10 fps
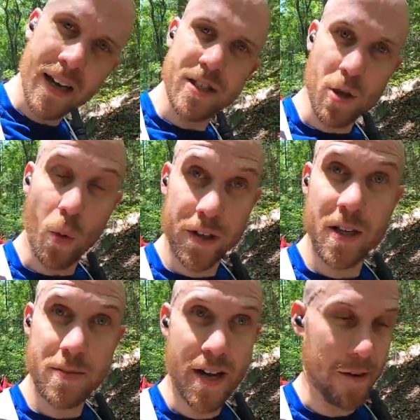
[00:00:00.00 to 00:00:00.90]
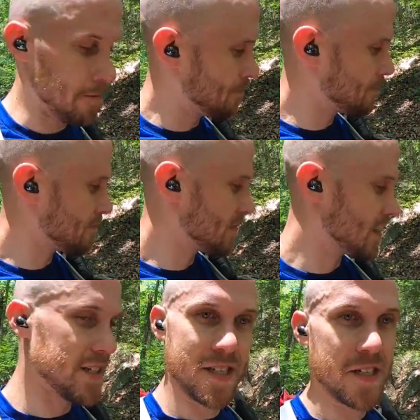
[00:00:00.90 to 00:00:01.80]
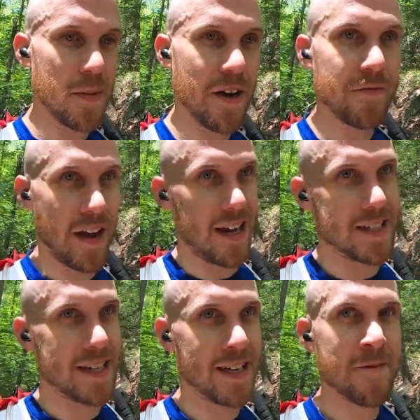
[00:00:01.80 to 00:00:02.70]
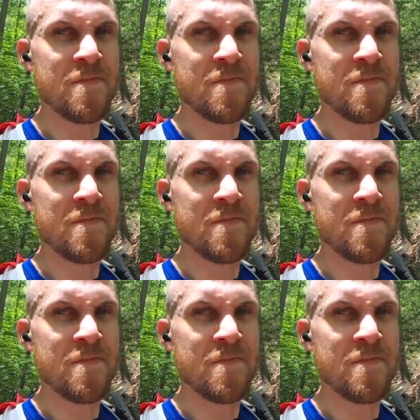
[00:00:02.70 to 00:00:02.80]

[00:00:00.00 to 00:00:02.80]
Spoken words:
So the water comes out. Doesn't come out fast.